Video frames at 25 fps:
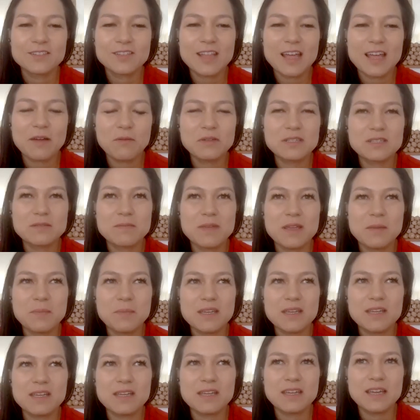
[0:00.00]
So yeah. That was,
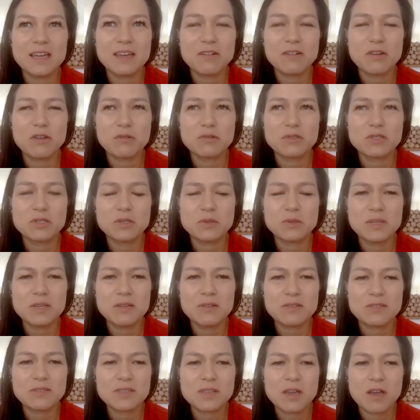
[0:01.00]
maybe, I don't know, two
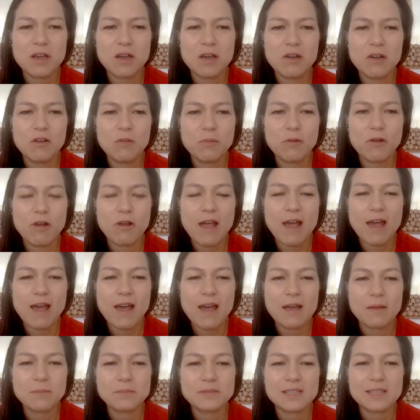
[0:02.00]
years ago,
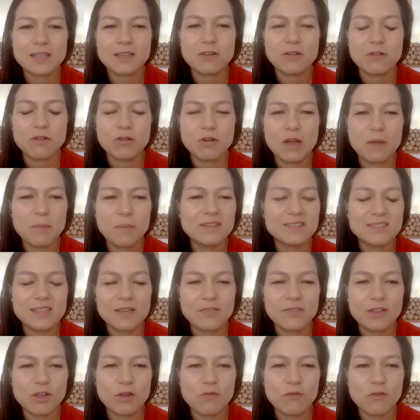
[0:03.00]
perhaps. I know, a little, I mean,
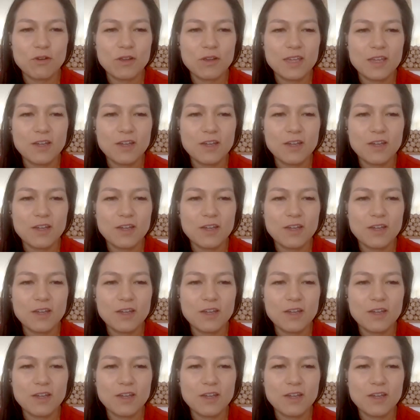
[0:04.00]
probably over a